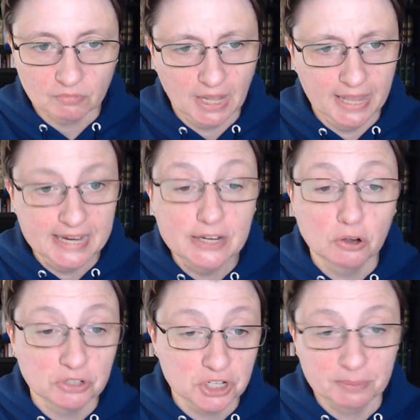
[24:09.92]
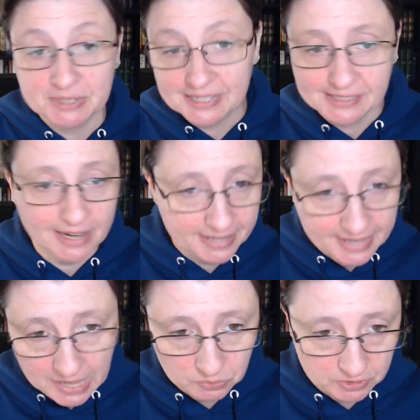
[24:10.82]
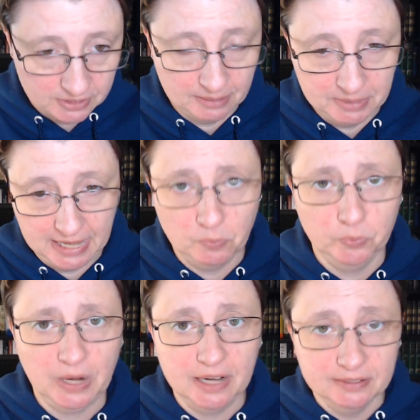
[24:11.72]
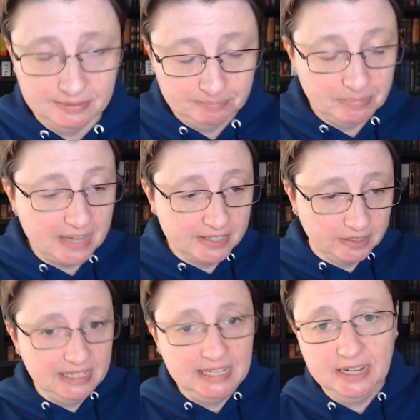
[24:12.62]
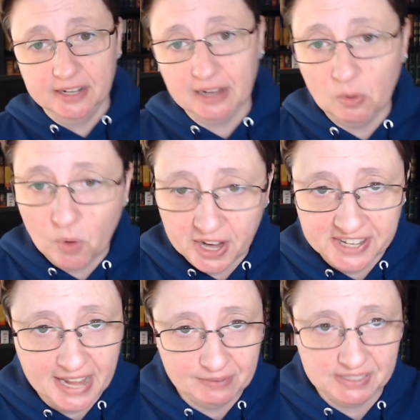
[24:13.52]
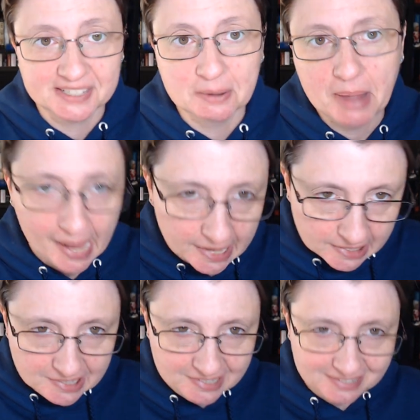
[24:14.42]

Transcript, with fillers: And he knows ships inside and out. I mean, I, I basically needed, I wanted to have a schematic